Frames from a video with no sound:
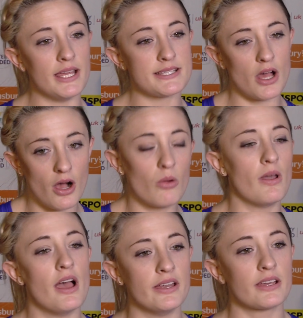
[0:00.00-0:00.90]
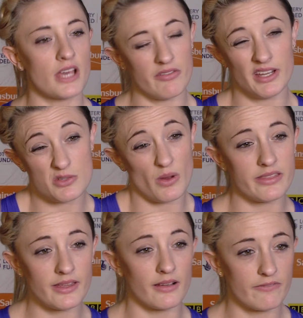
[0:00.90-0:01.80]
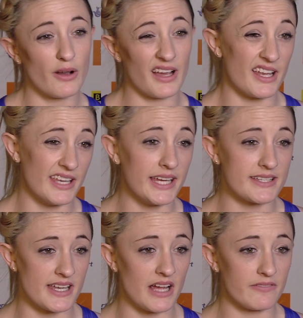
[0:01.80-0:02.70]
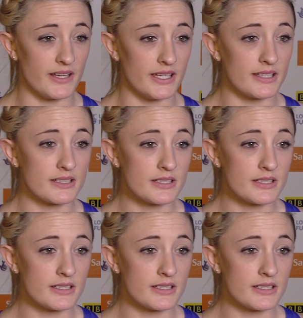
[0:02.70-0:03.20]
it's a whole learning curve and that's what I think feel like I need as an athlete